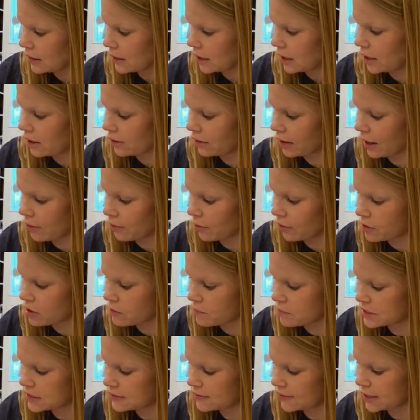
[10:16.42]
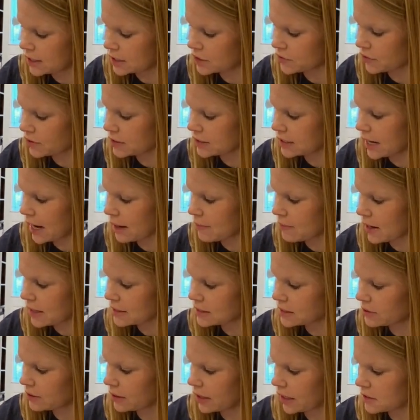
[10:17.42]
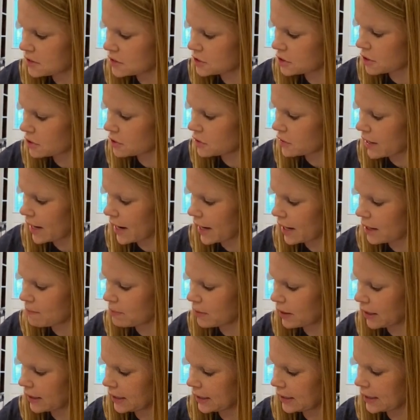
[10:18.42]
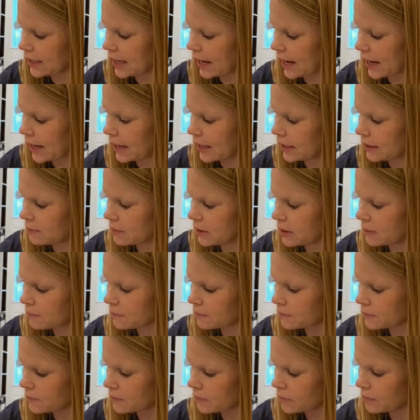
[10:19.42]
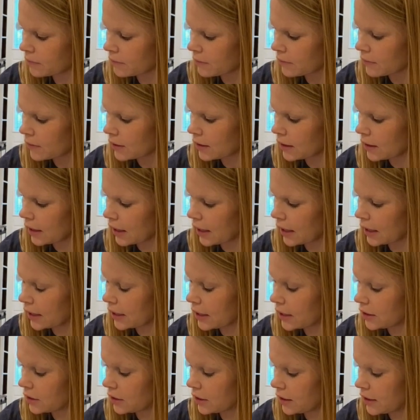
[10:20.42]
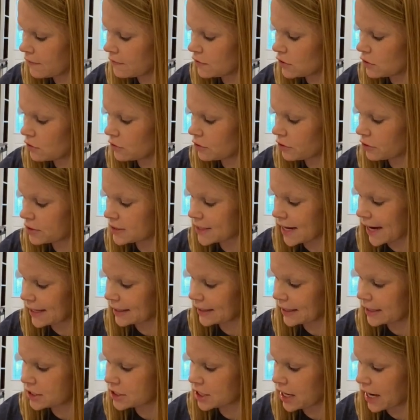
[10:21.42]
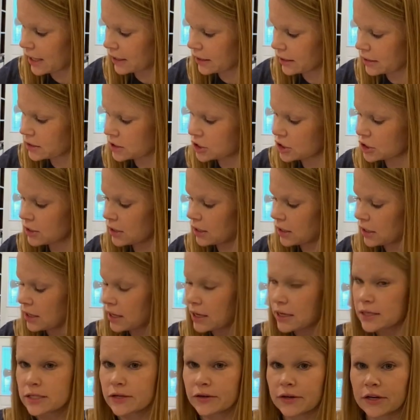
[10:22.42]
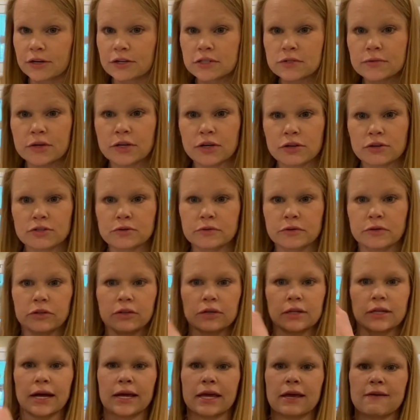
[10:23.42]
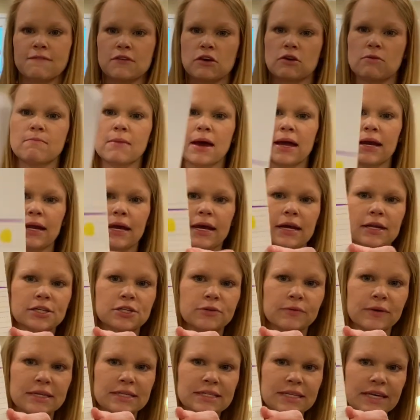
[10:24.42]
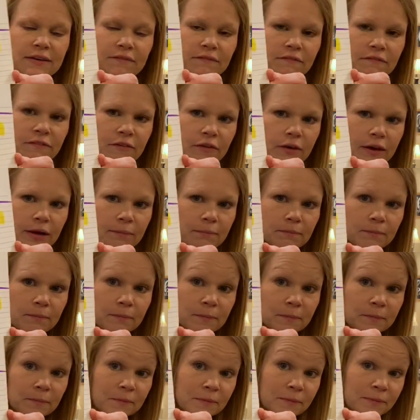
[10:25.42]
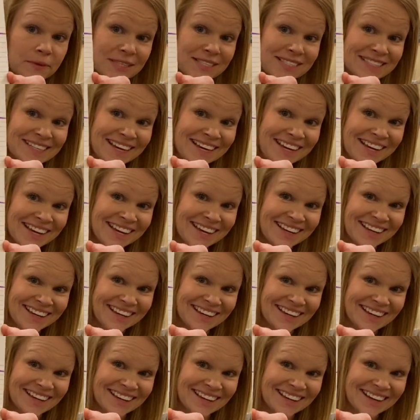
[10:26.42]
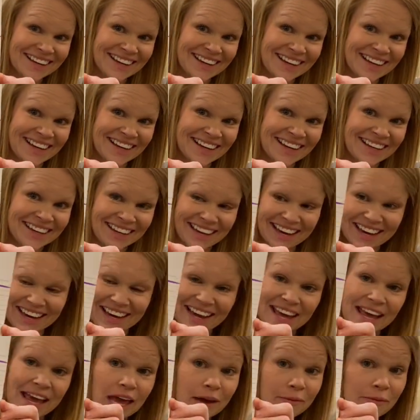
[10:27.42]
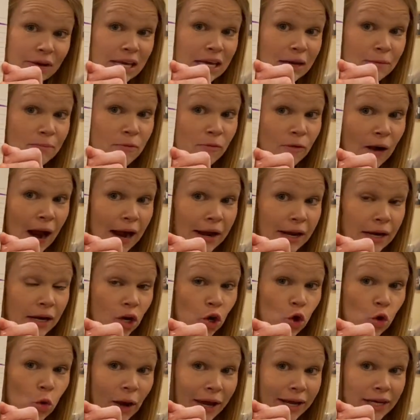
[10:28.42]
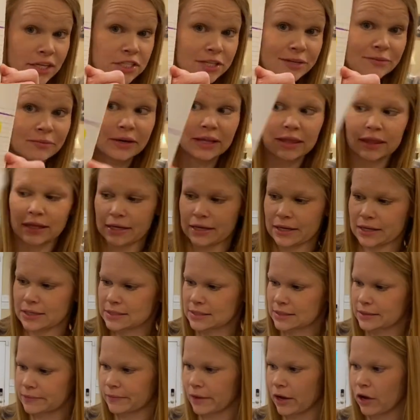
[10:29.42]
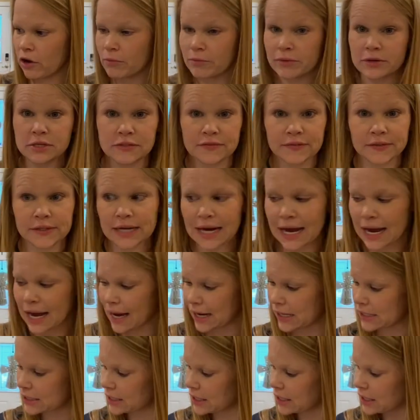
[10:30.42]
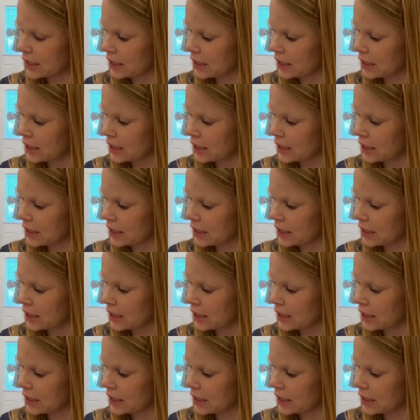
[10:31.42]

All right, we're almost finished for today, but I still got to show you how to play a game and give you your daily challenge. So here's what yours would look like if you made it into a 10 frame. You see it? Yeah, and we could write an equation with this. I almost forgot.